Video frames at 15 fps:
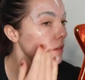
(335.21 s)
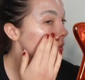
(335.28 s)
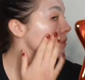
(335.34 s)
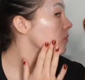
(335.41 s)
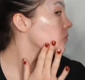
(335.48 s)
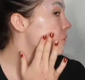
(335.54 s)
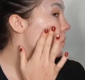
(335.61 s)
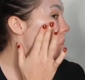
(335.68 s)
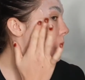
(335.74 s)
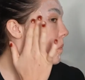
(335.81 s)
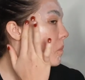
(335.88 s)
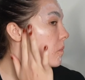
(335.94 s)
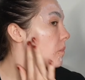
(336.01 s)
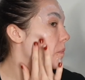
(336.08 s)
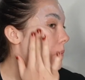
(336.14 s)
glossy
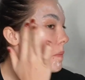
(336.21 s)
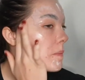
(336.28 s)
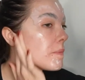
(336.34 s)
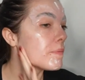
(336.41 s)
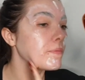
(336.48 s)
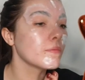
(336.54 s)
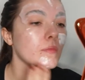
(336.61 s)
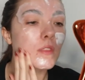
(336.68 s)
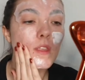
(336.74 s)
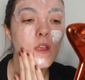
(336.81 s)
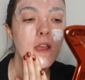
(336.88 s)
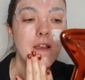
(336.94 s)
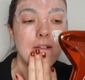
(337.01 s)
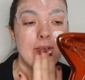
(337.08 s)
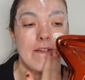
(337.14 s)
look to my
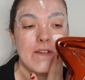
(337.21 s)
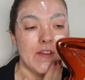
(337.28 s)
skin.